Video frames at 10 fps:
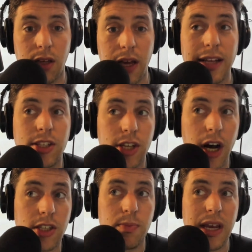It
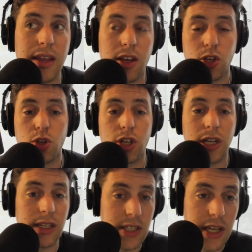does mean that you should
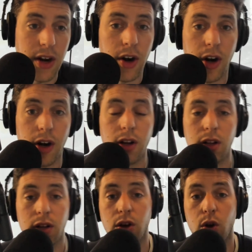consider
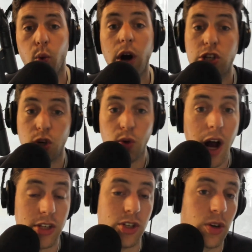what your
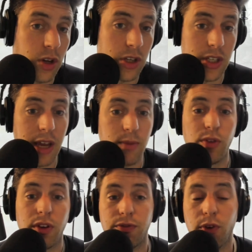roster looks like
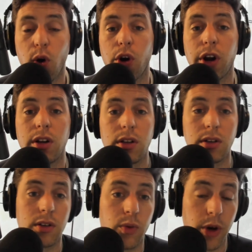moving forward
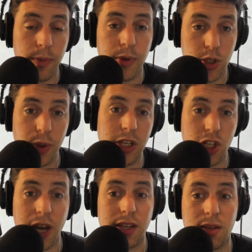with between
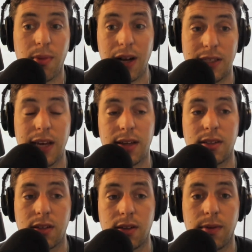Chase and Montez.